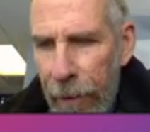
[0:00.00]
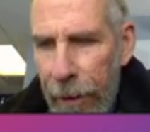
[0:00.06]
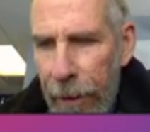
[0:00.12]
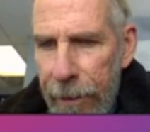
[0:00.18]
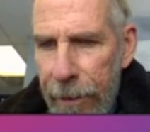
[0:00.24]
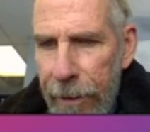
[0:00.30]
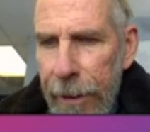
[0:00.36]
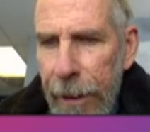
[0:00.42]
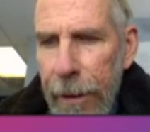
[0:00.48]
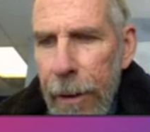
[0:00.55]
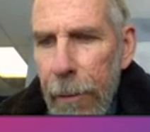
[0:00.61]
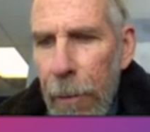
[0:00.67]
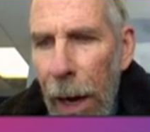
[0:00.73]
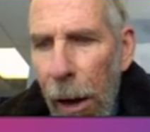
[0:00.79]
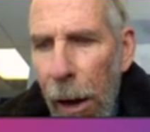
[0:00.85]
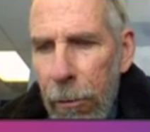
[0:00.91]
and send
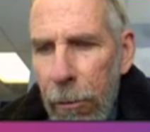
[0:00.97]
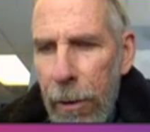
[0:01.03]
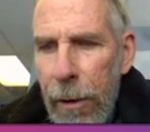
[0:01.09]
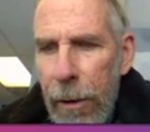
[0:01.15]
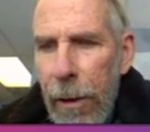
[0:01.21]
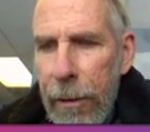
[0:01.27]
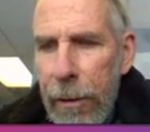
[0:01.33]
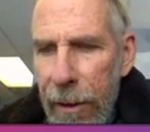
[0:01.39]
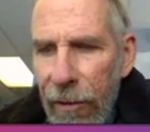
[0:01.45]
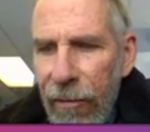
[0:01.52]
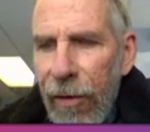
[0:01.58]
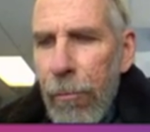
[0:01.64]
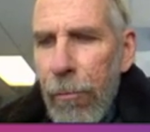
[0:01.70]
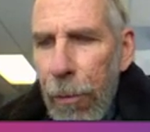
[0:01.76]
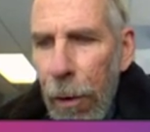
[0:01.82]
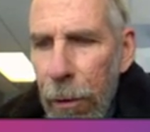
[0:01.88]
them out a
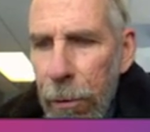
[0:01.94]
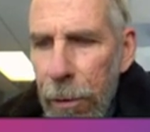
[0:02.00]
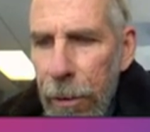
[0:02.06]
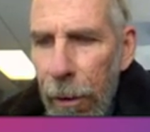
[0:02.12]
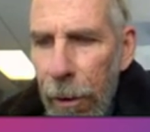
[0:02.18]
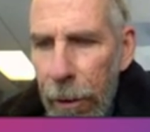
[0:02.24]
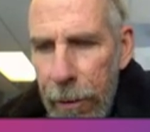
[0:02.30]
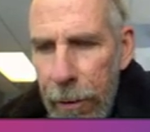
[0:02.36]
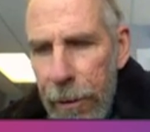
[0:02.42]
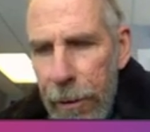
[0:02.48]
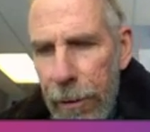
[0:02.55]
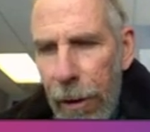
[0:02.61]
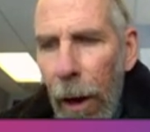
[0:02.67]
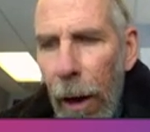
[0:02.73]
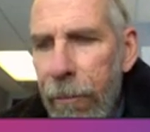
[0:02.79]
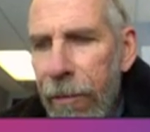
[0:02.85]
different postcard,
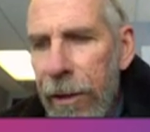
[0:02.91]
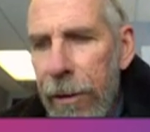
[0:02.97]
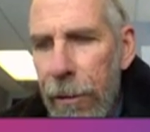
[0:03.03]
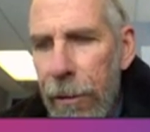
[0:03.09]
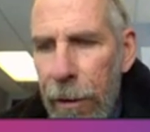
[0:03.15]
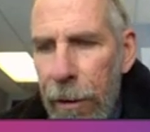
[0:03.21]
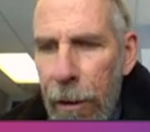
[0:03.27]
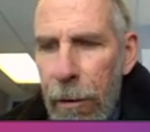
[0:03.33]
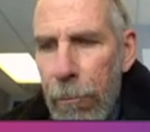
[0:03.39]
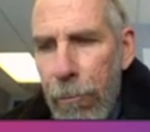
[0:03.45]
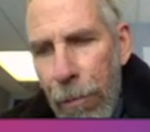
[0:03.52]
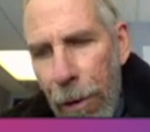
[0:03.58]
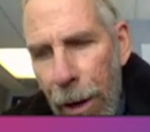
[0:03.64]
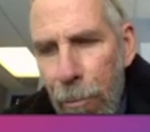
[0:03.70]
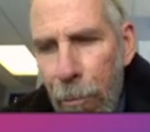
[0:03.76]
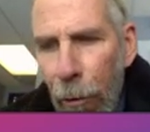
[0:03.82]
because obviously the
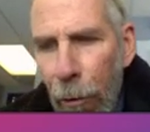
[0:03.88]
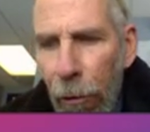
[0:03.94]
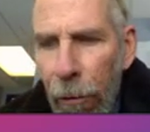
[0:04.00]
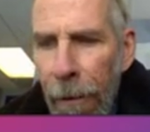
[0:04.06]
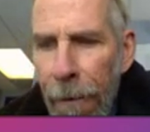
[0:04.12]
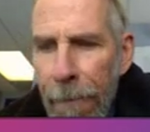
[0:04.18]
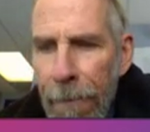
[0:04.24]
people